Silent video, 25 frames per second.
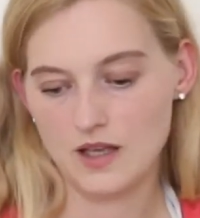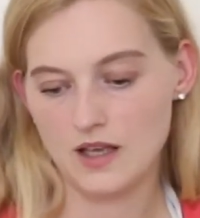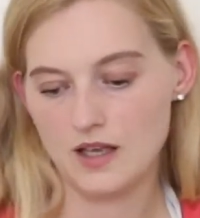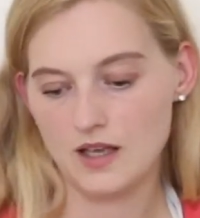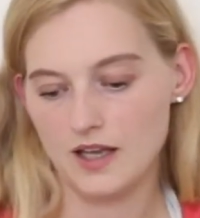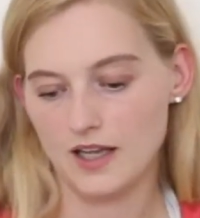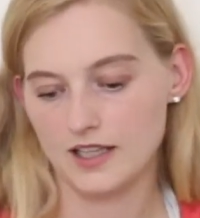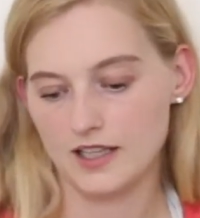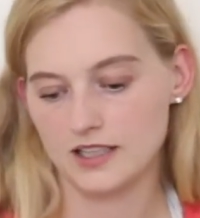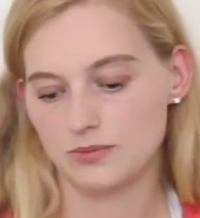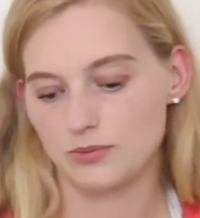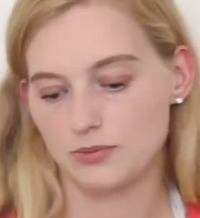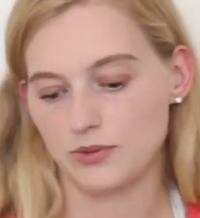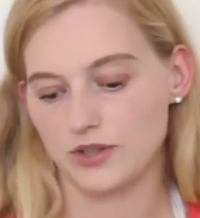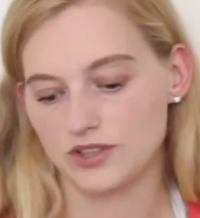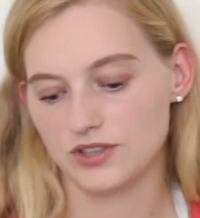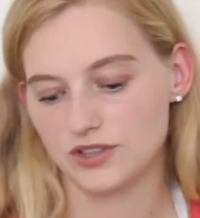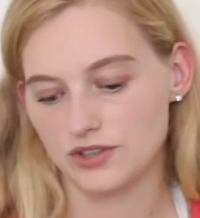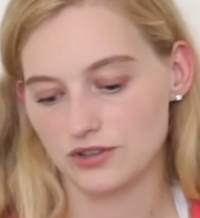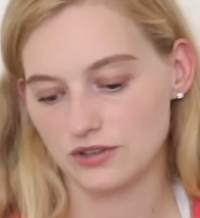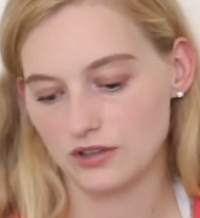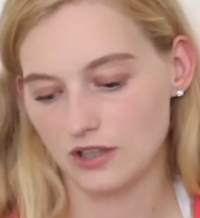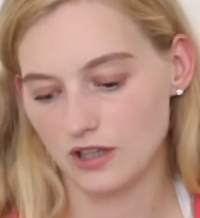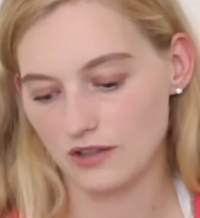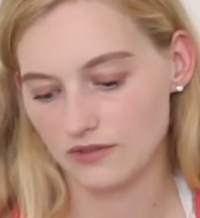Express your
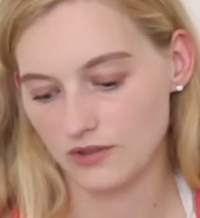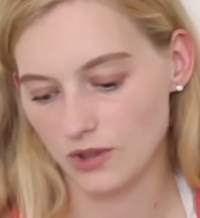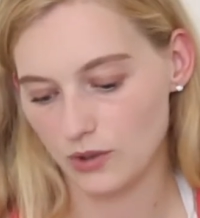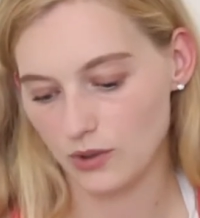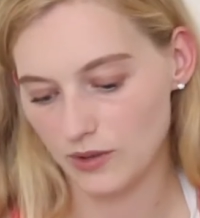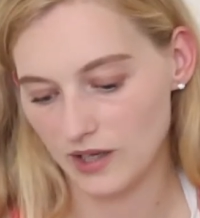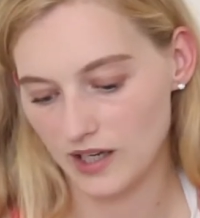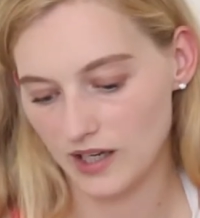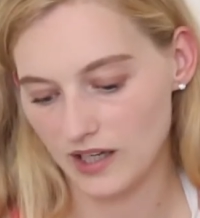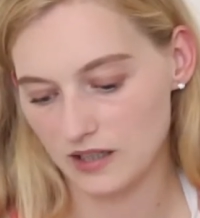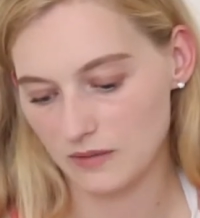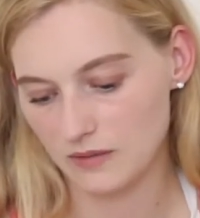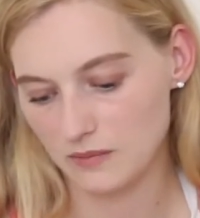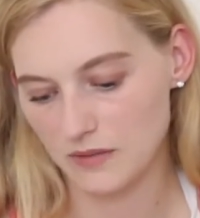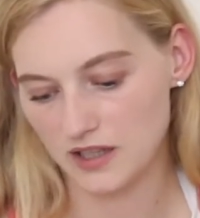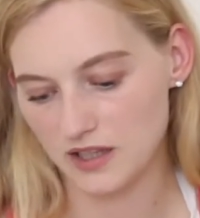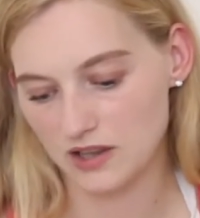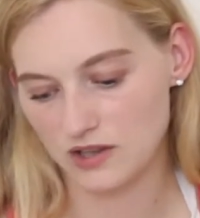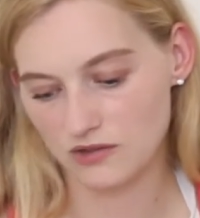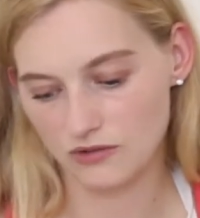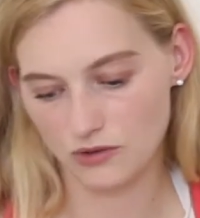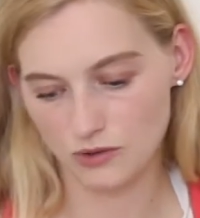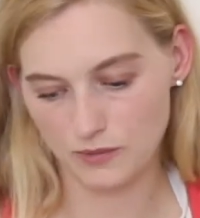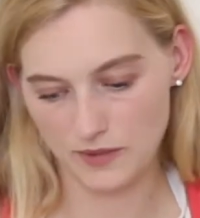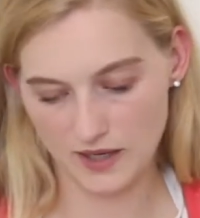love. Go ahead and make the
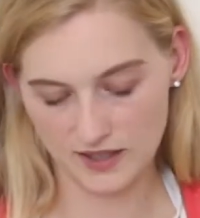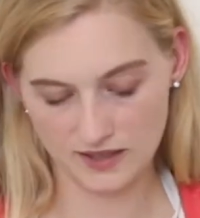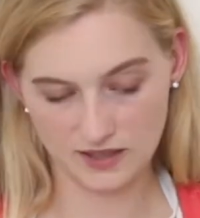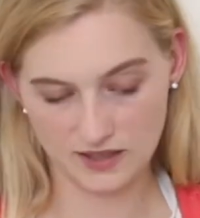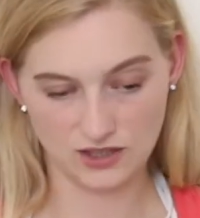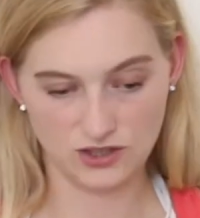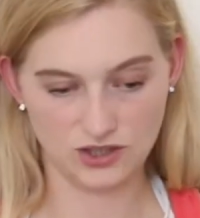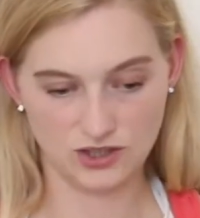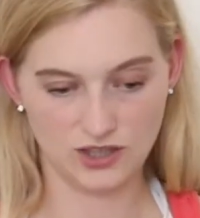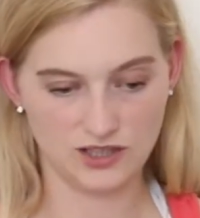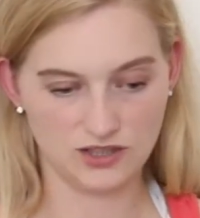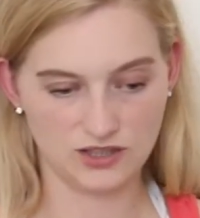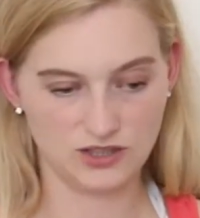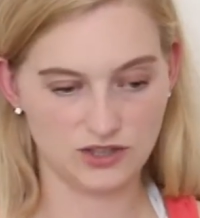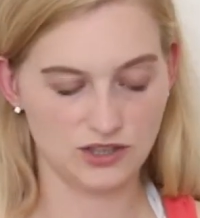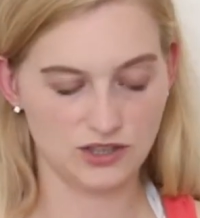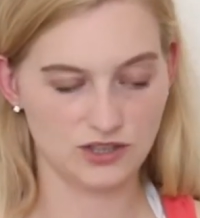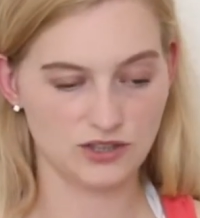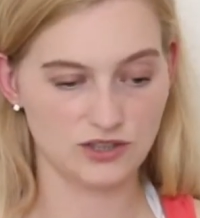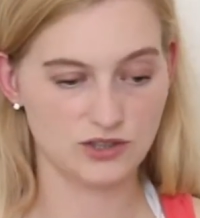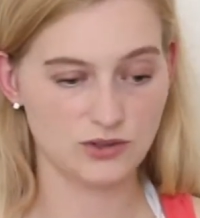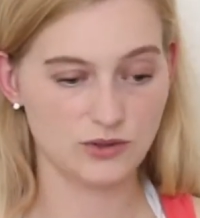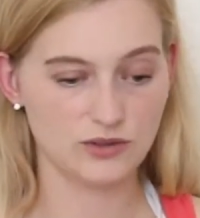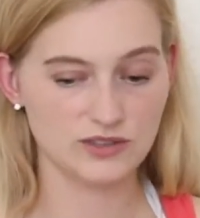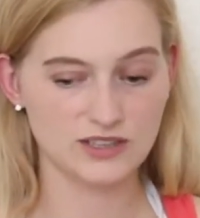romantic gesture.
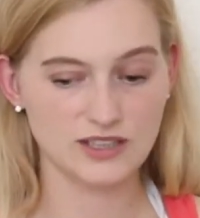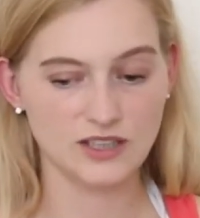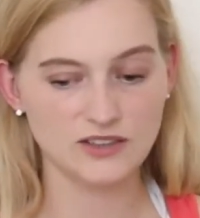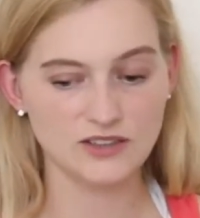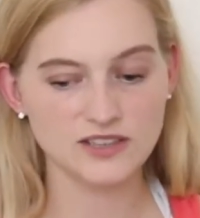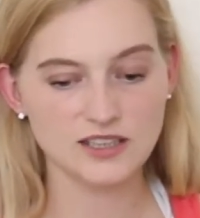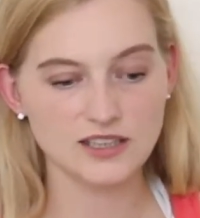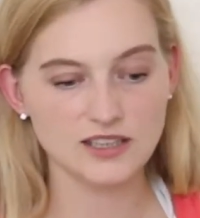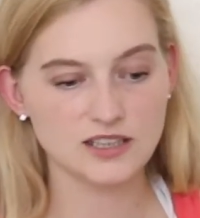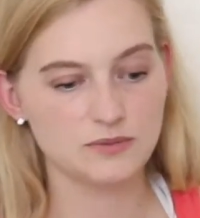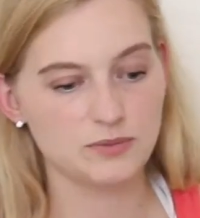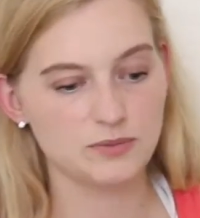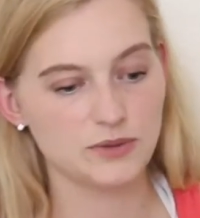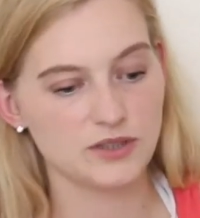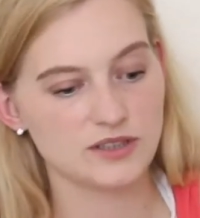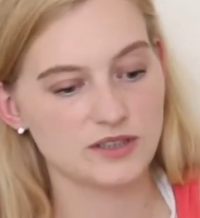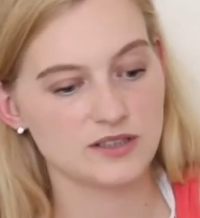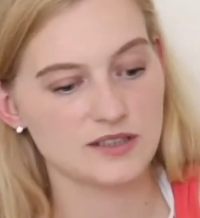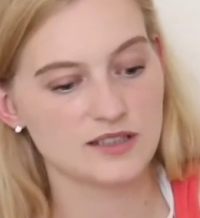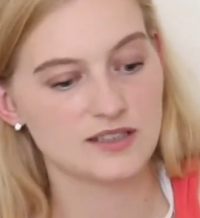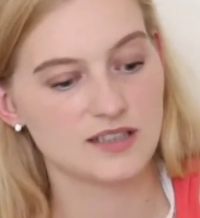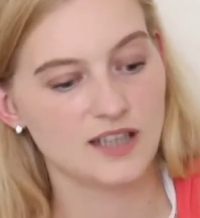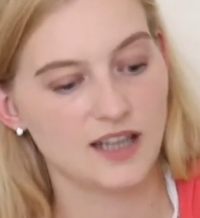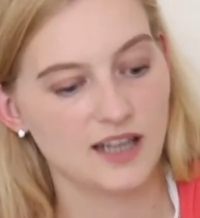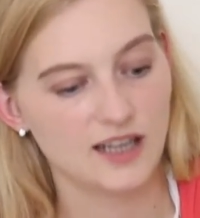So it sounds like Spirit is
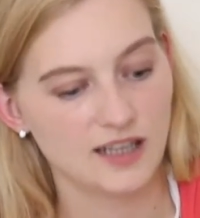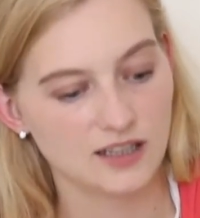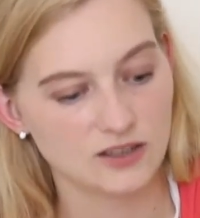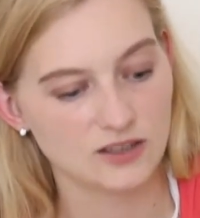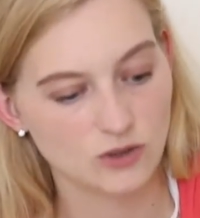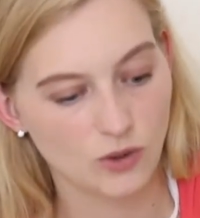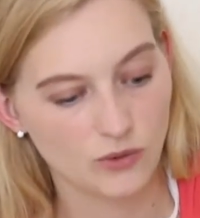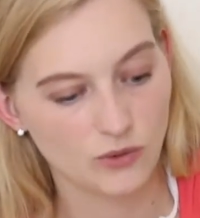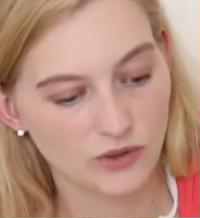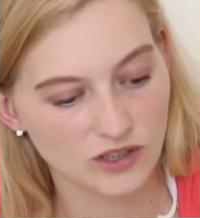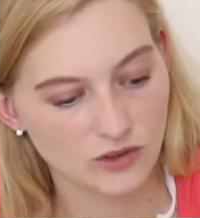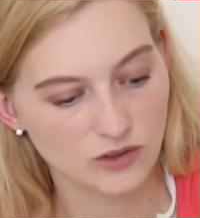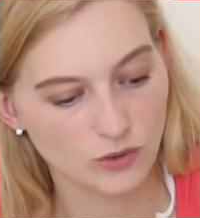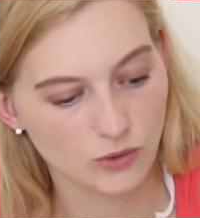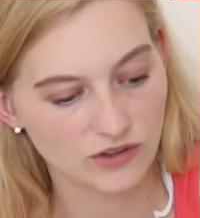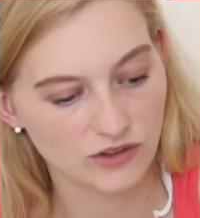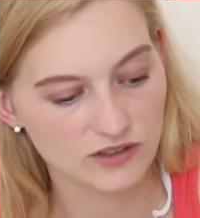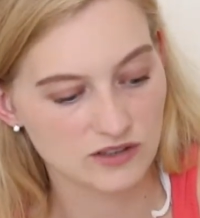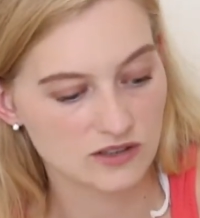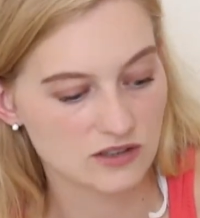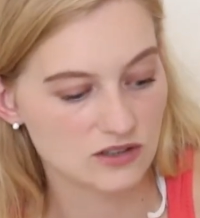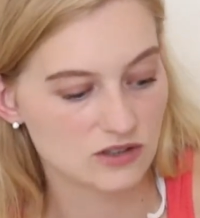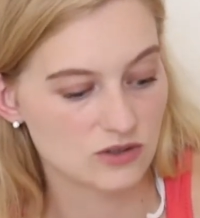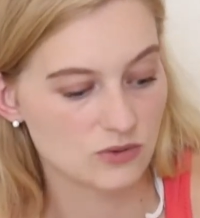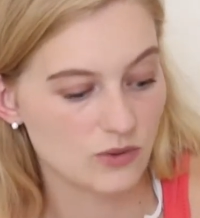saying don't ignore the
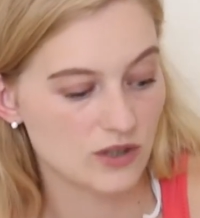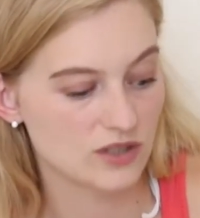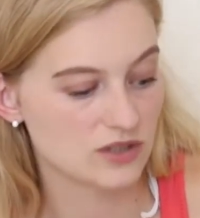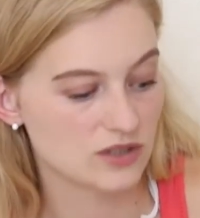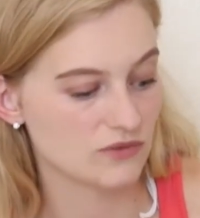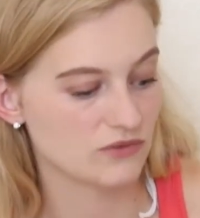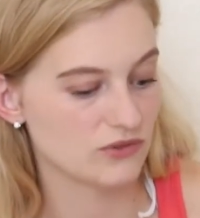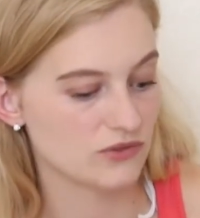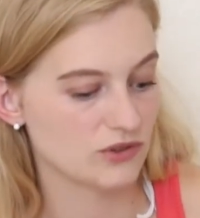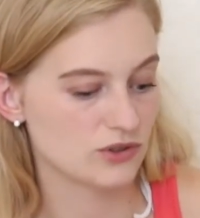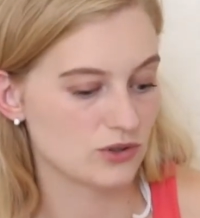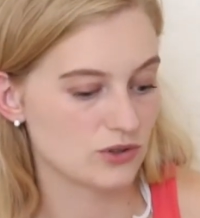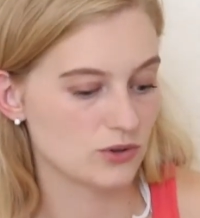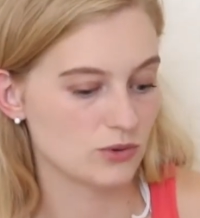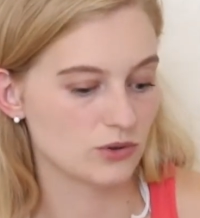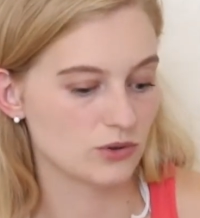situation for too